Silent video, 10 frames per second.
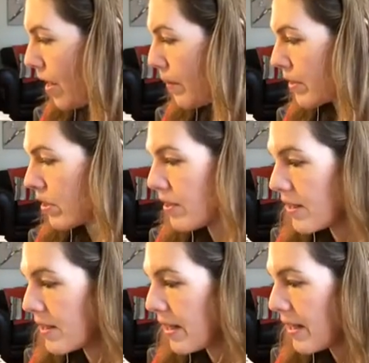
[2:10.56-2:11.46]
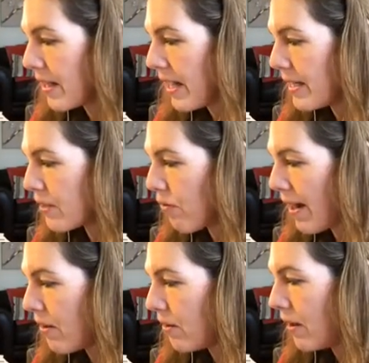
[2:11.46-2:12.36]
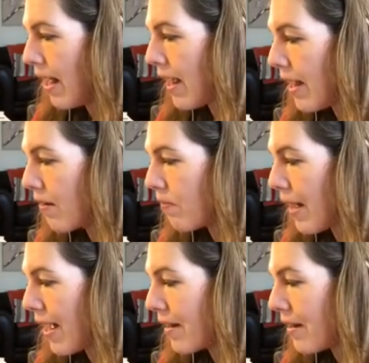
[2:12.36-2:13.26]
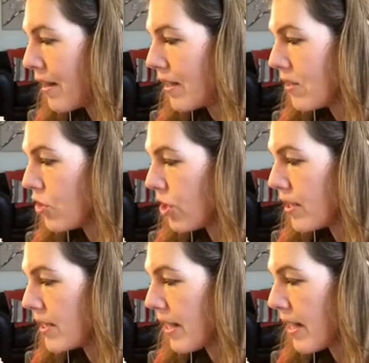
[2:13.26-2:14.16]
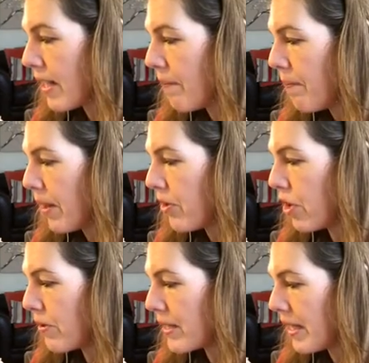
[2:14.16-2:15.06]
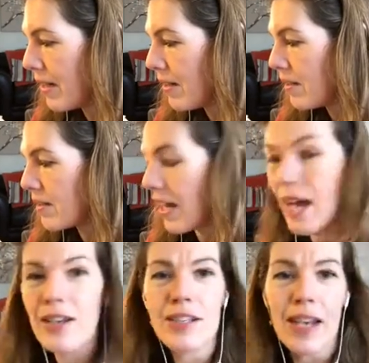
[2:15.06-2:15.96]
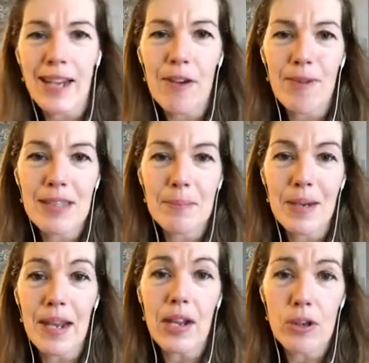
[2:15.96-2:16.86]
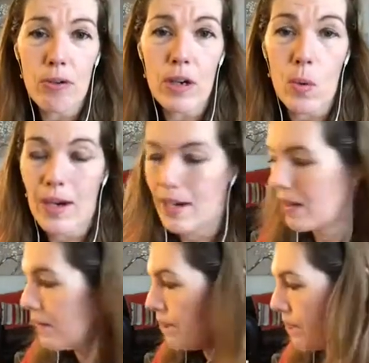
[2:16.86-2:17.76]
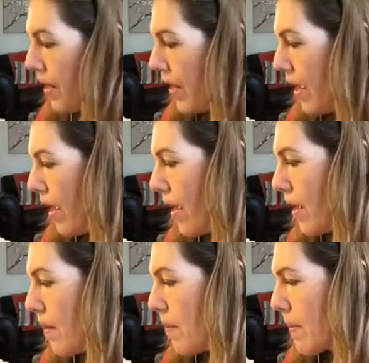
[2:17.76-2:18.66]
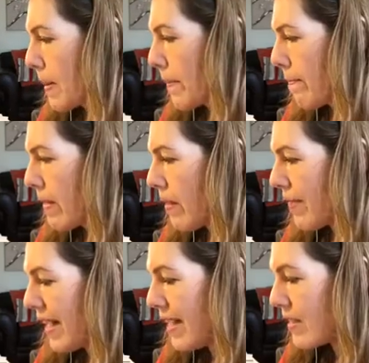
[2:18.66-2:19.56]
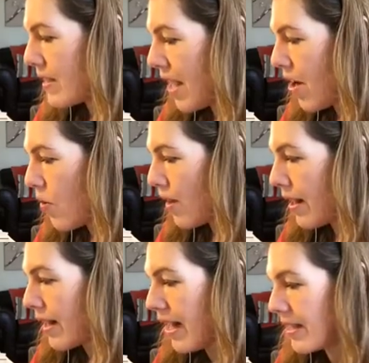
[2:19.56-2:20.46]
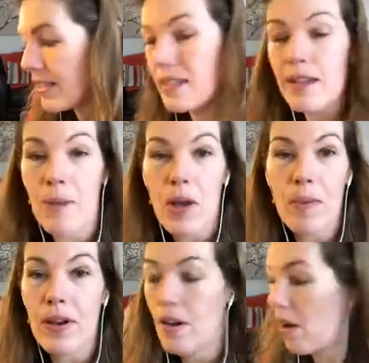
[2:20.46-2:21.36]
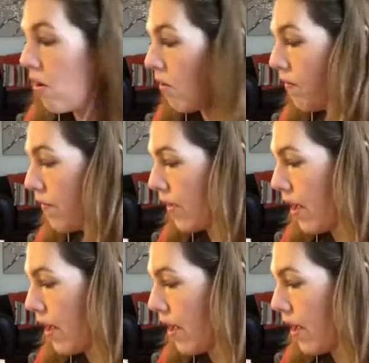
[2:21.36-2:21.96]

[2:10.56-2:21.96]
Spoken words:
Guernsey, Israel, Isle of Man, Jersey, New Zealand, and again, randomly Uruguay. That is the only list at the moment of